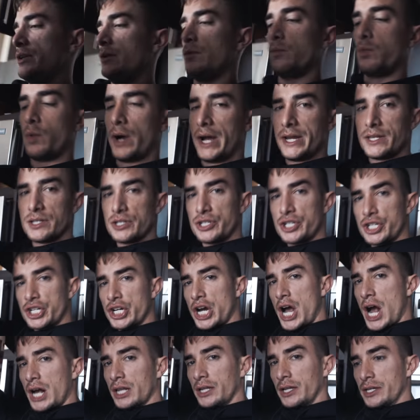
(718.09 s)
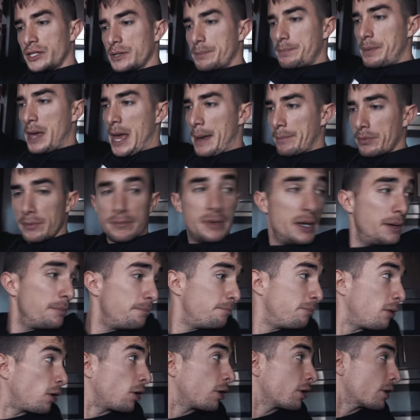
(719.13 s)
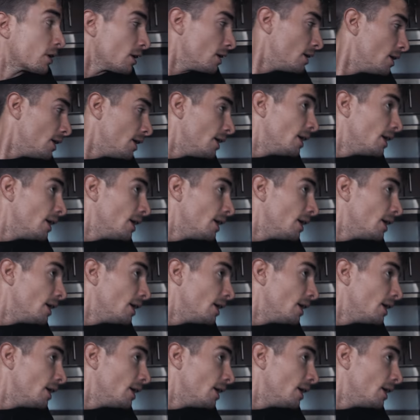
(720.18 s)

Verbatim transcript: the white chocolate peppermint bark